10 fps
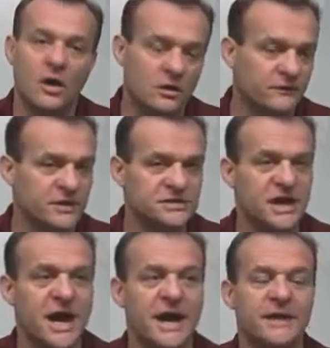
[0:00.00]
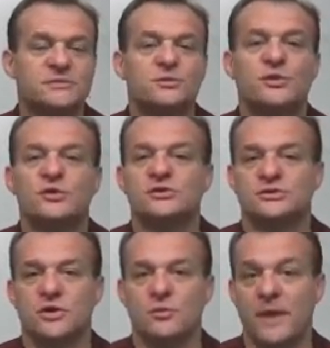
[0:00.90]
All of these items
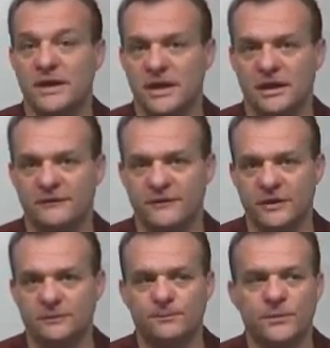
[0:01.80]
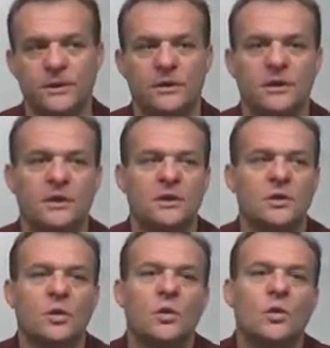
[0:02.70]
produce their own magnetic field.
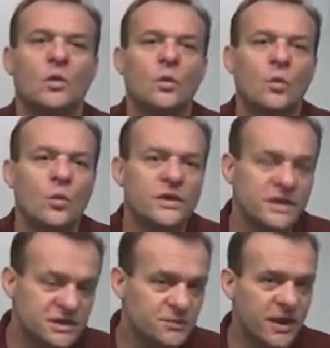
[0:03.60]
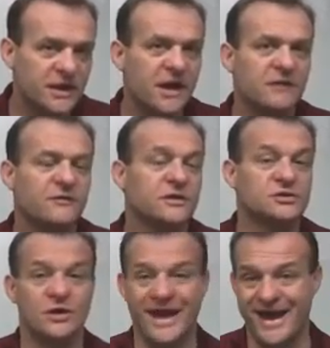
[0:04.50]
When these magnetic
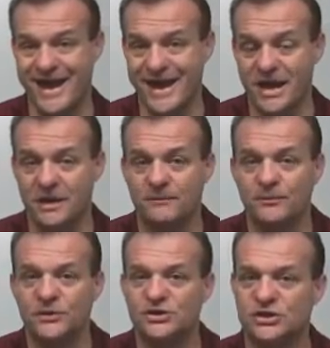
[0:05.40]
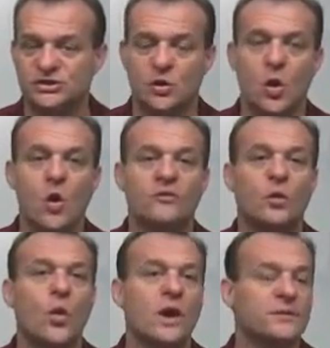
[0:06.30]
fields are A, just so
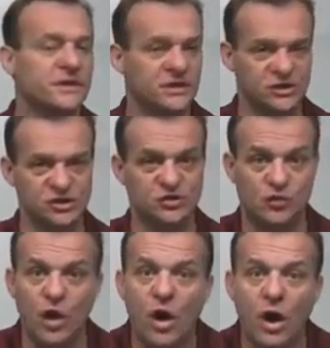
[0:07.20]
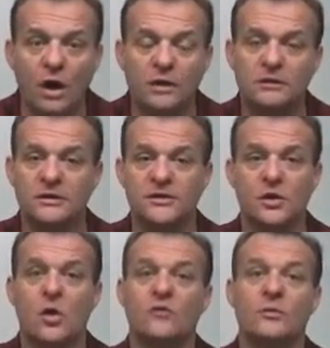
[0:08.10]
overwhelmingly strong that
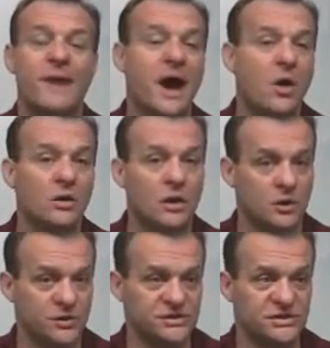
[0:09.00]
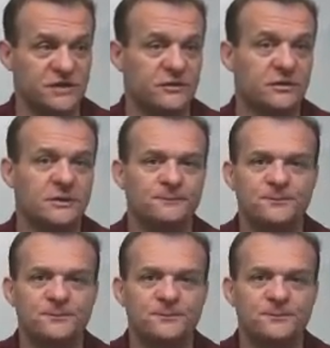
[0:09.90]
they overpower our receiver,